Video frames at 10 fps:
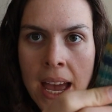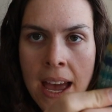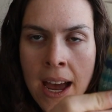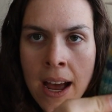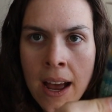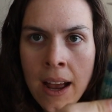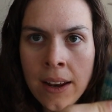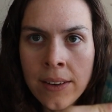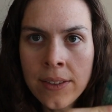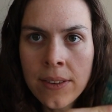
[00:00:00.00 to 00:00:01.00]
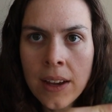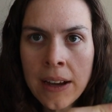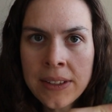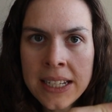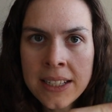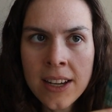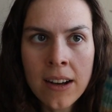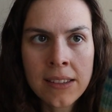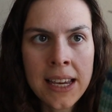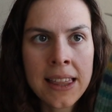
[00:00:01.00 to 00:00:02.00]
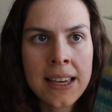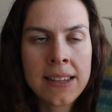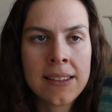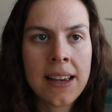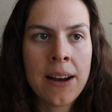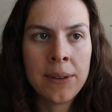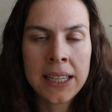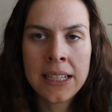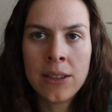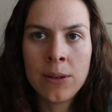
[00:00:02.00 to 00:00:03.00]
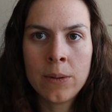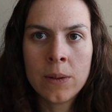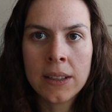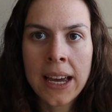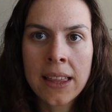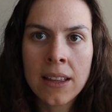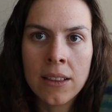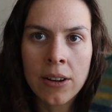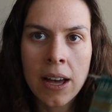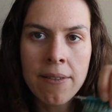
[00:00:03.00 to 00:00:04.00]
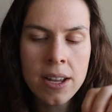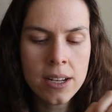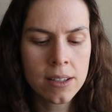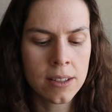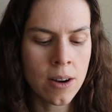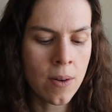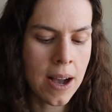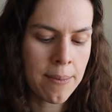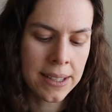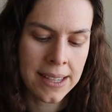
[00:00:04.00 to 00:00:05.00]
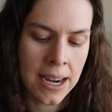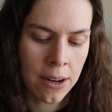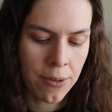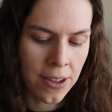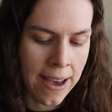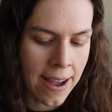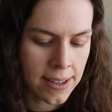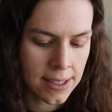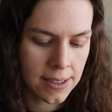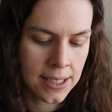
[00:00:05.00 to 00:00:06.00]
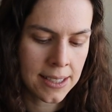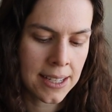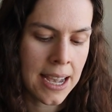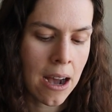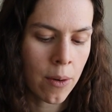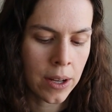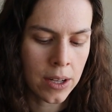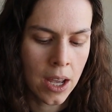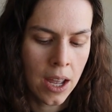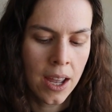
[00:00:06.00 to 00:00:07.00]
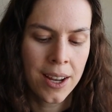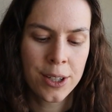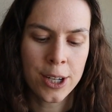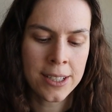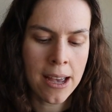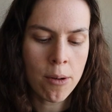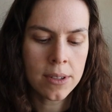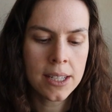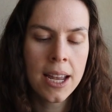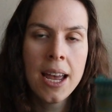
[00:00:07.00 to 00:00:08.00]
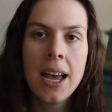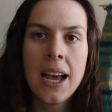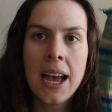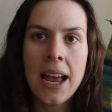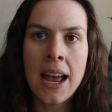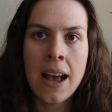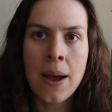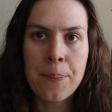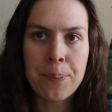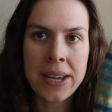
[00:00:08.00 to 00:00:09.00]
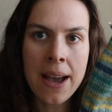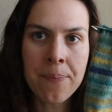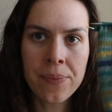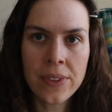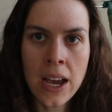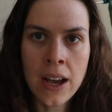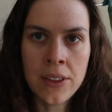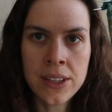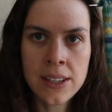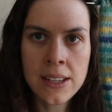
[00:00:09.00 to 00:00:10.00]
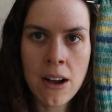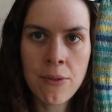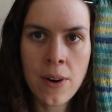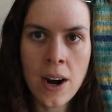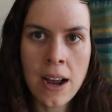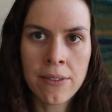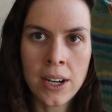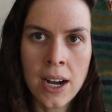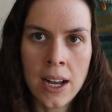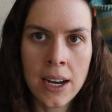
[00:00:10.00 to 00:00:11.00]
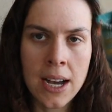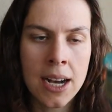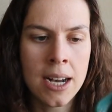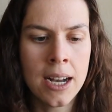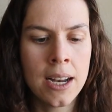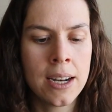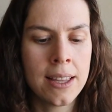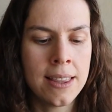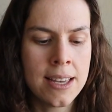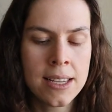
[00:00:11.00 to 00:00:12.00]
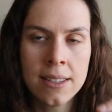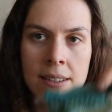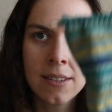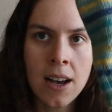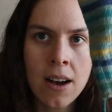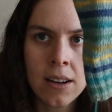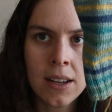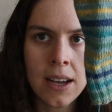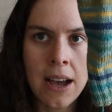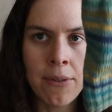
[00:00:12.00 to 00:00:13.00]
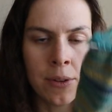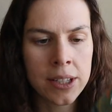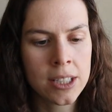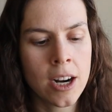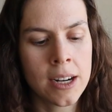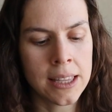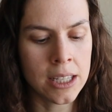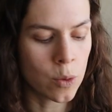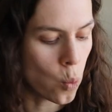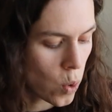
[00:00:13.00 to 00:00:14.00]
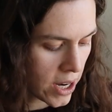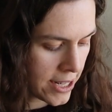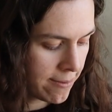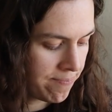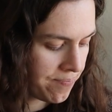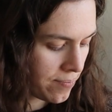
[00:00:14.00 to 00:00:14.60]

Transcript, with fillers: And I've seen socks like this. I really do like the look of it. So I'm excited for that to see how it turns out. And but yeah, uh, this is how far I've gone on this sock. I've only started this one.